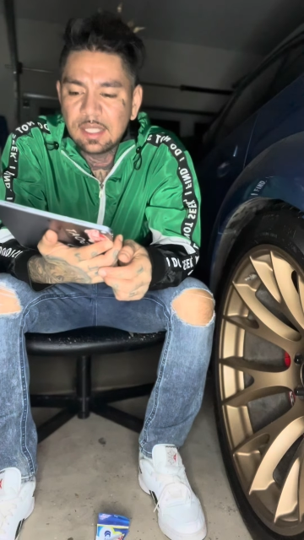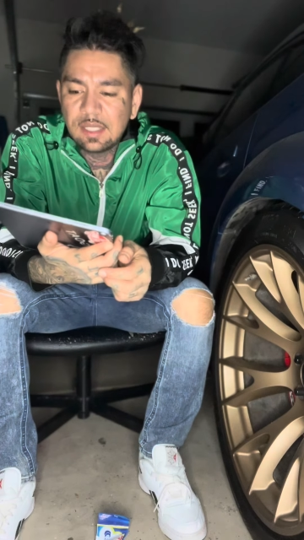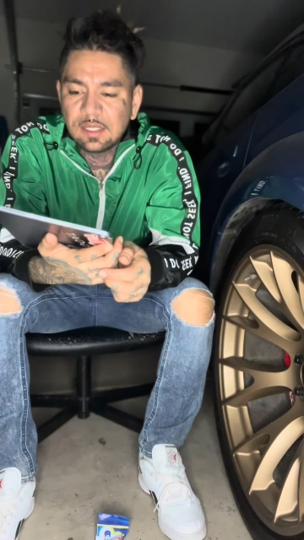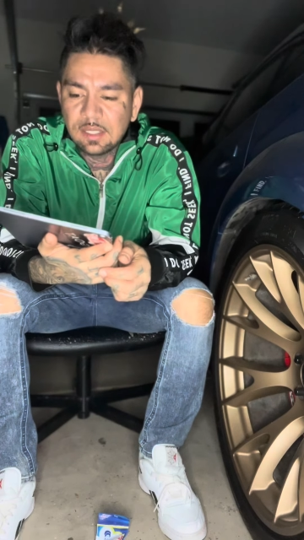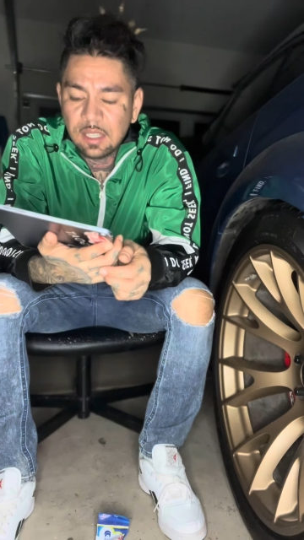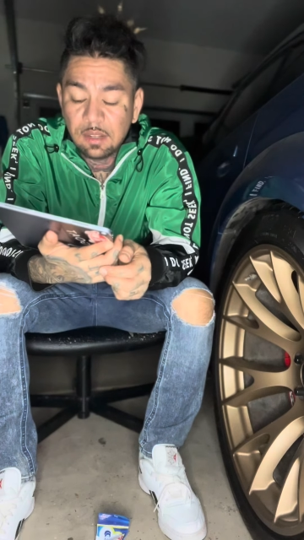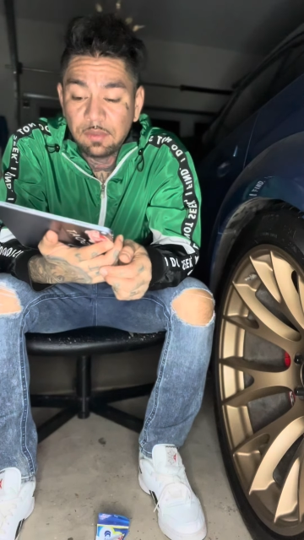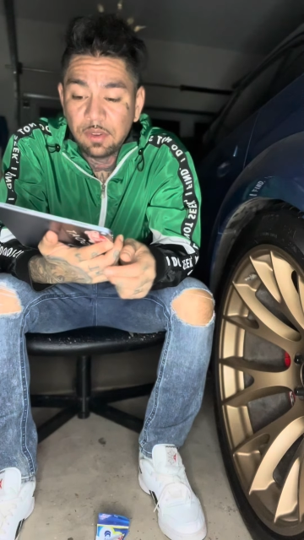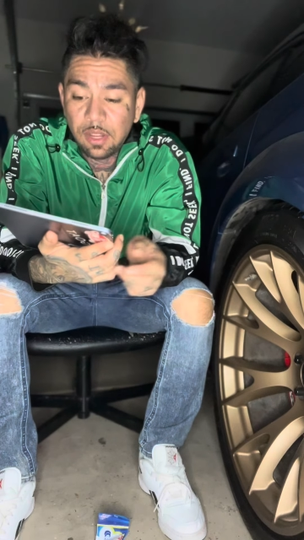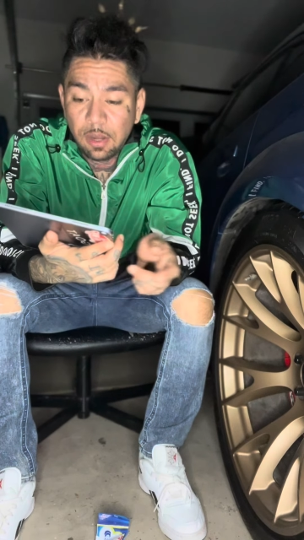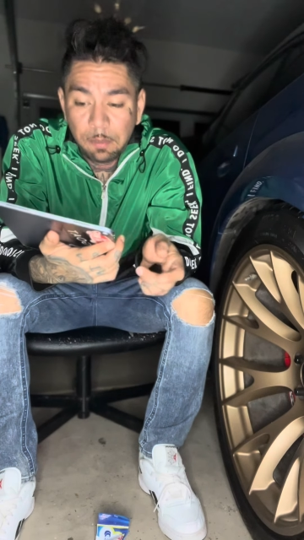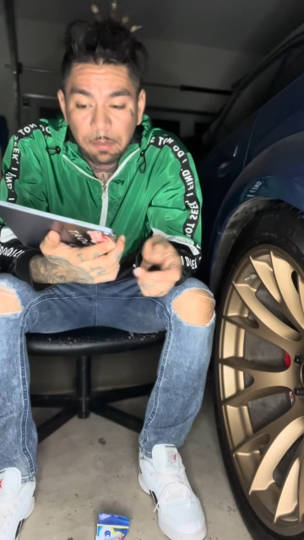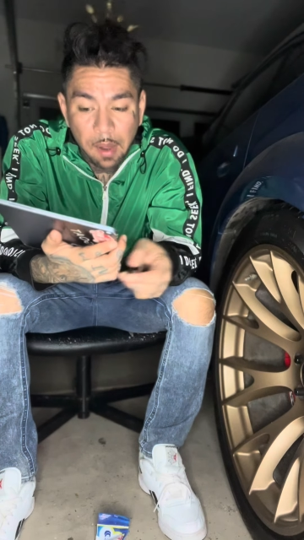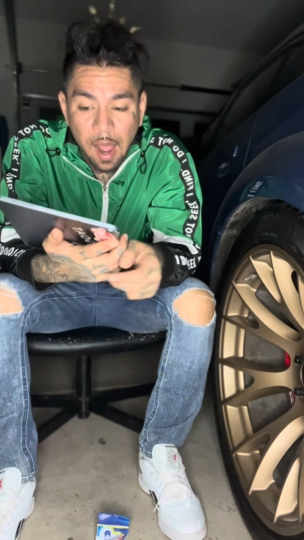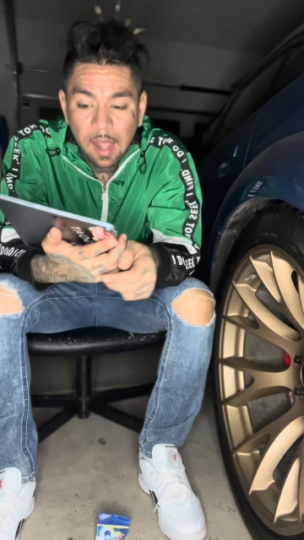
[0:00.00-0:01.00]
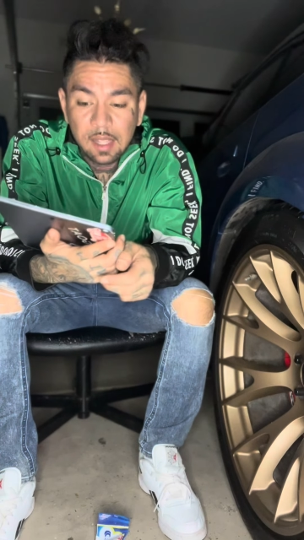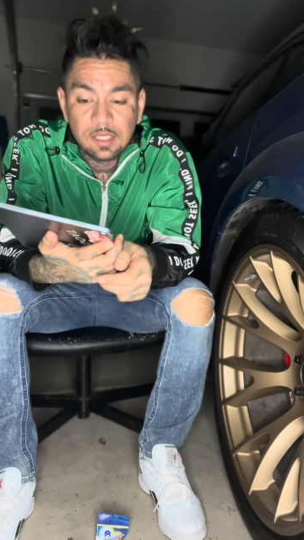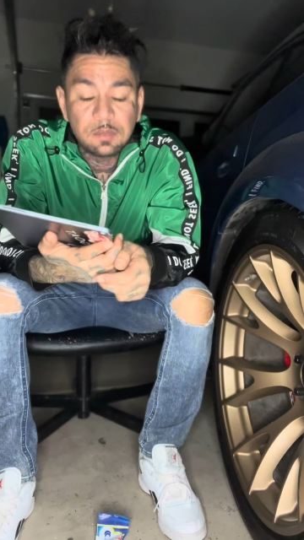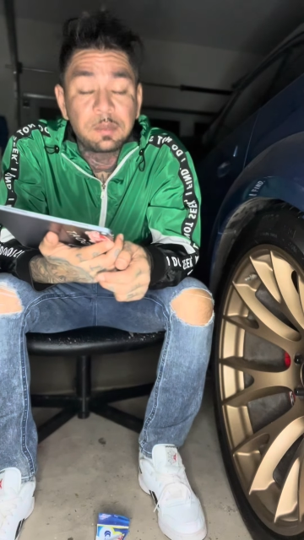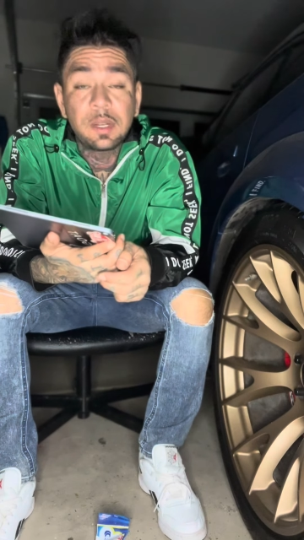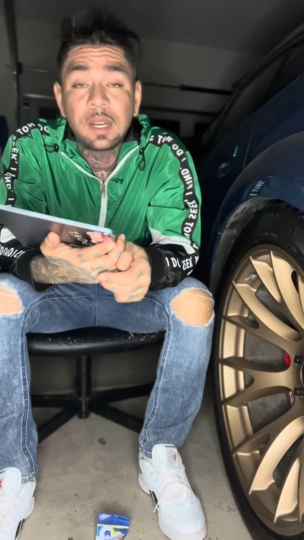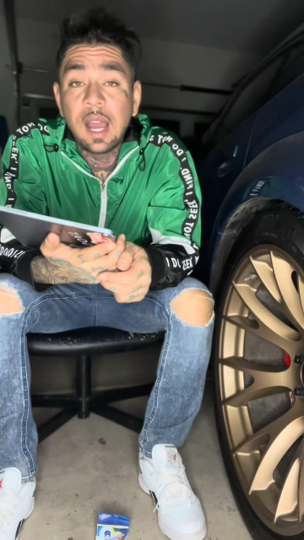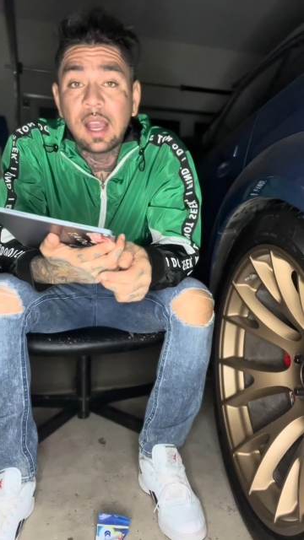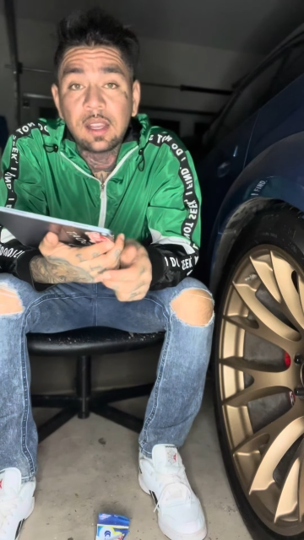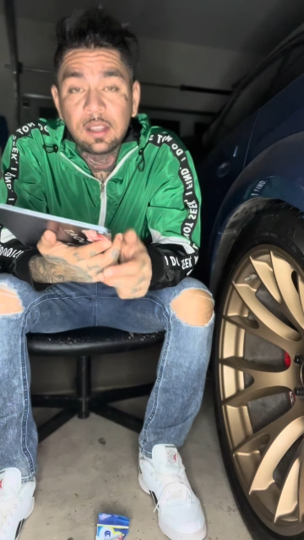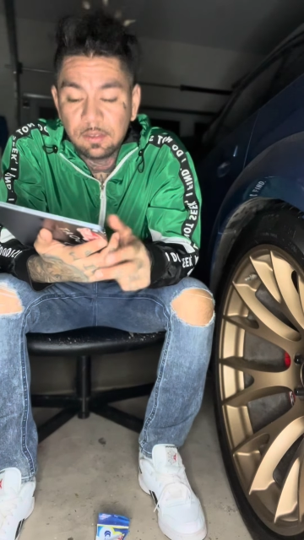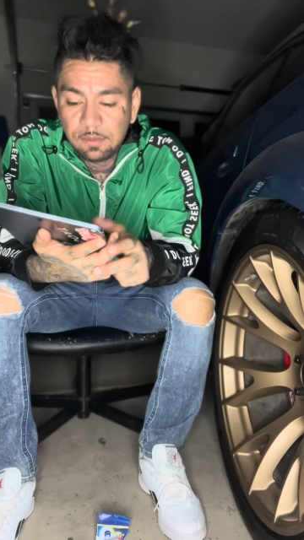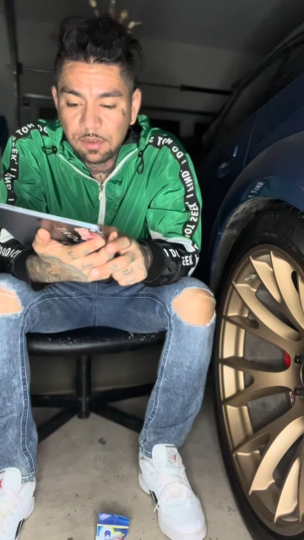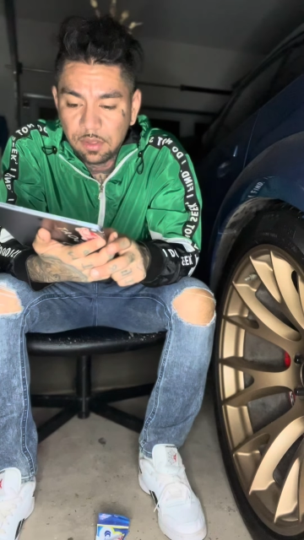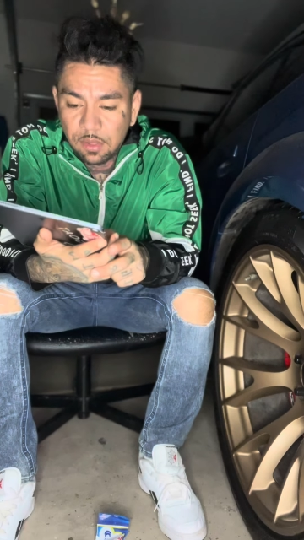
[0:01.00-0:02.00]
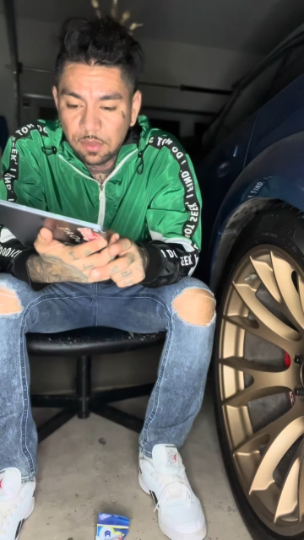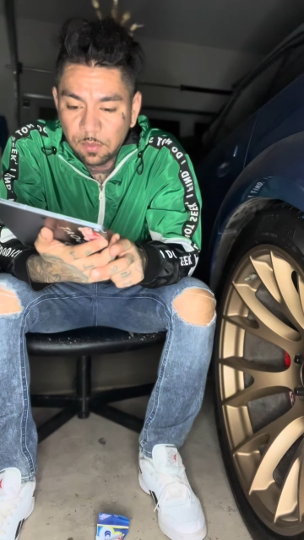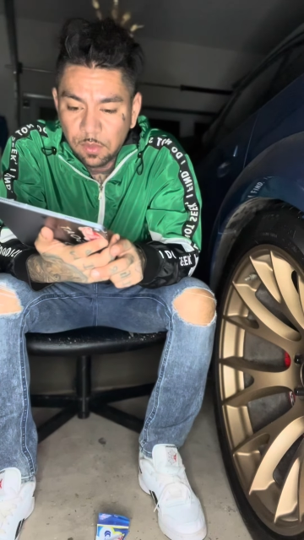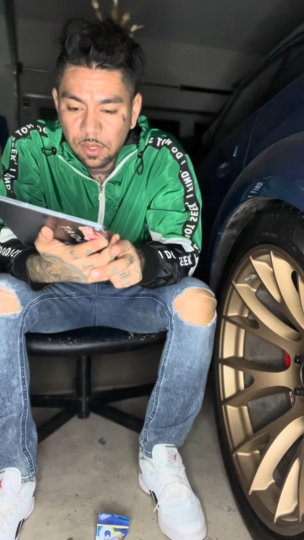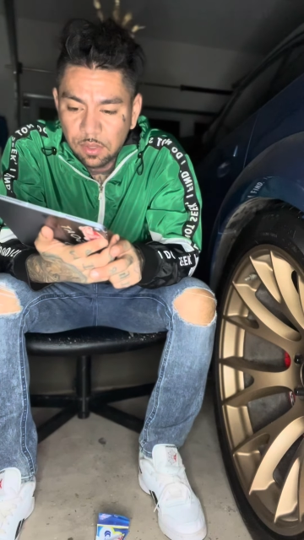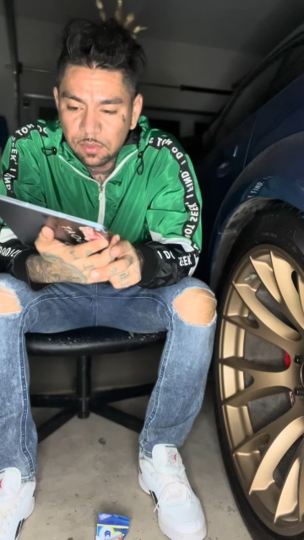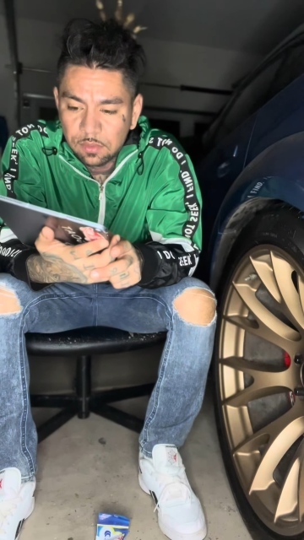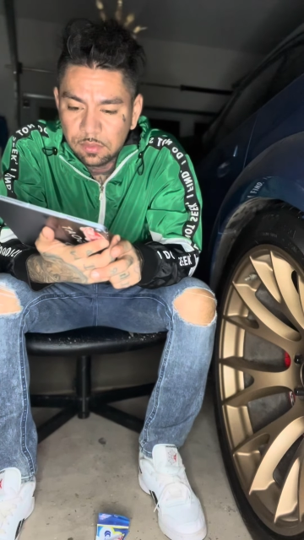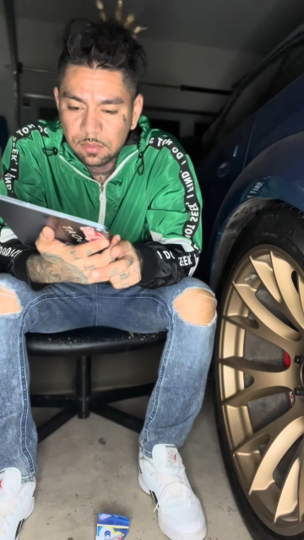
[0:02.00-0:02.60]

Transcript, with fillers: is good for your pockets, but not good for the world.